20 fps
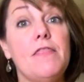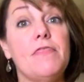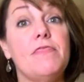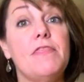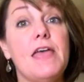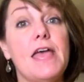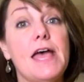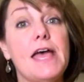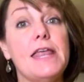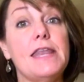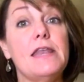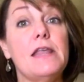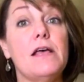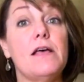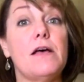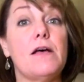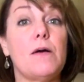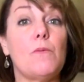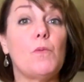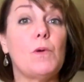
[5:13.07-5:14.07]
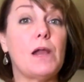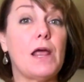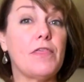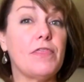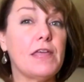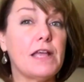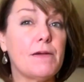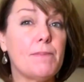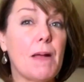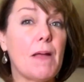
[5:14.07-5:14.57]
then when I
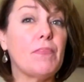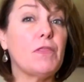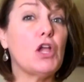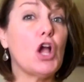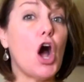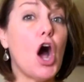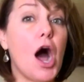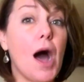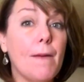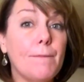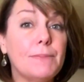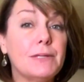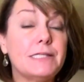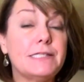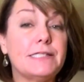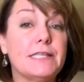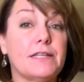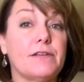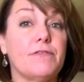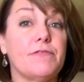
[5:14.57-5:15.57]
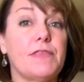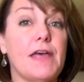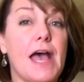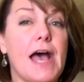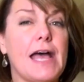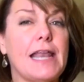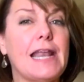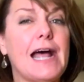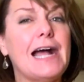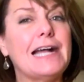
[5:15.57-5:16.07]
think about the opposite of that,